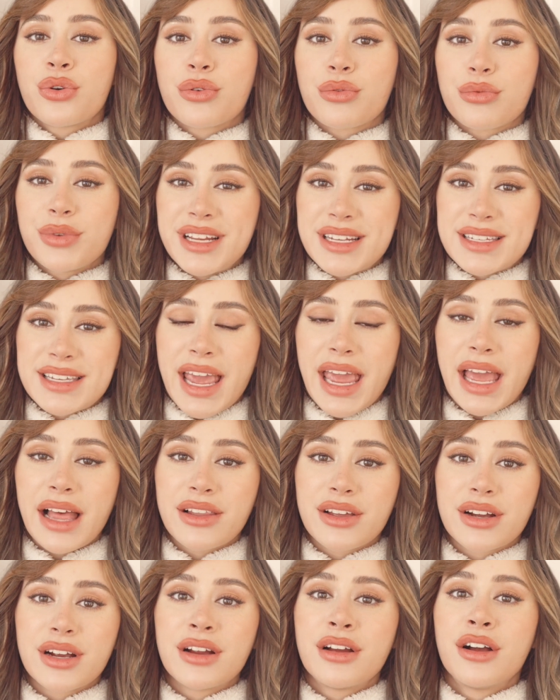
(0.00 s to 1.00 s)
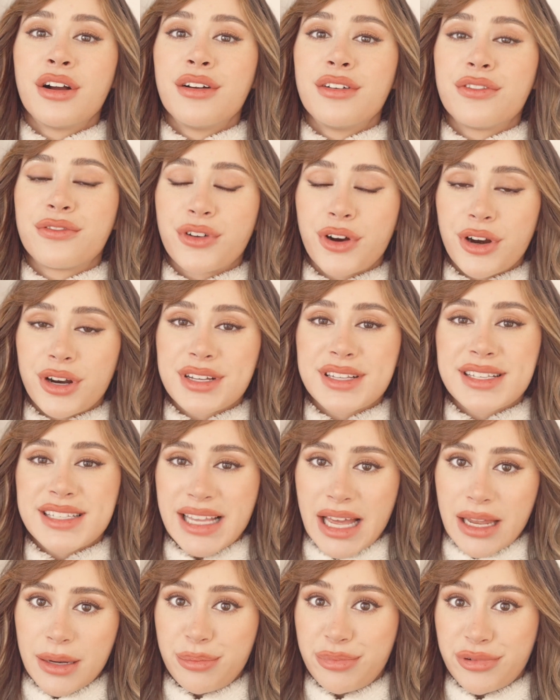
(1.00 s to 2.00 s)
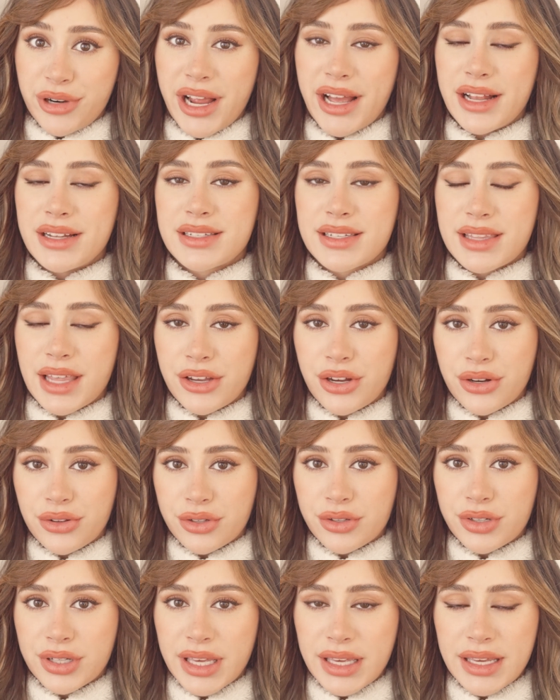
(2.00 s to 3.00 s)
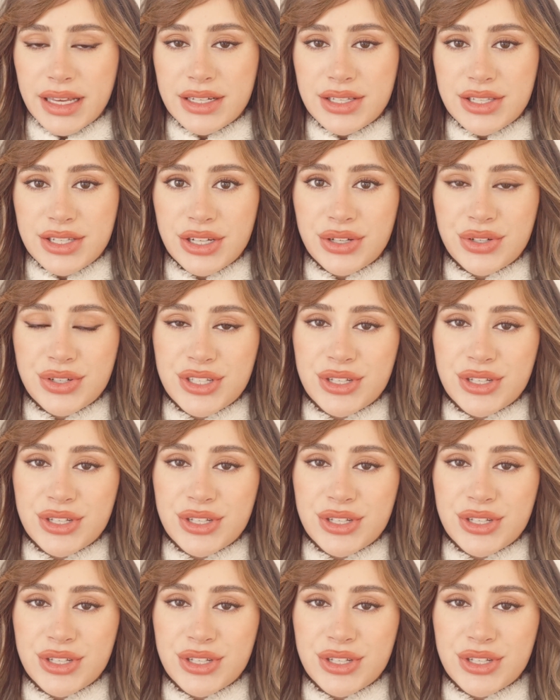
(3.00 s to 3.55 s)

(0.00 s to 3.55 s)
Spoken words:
retailer for said brands that you're looking into.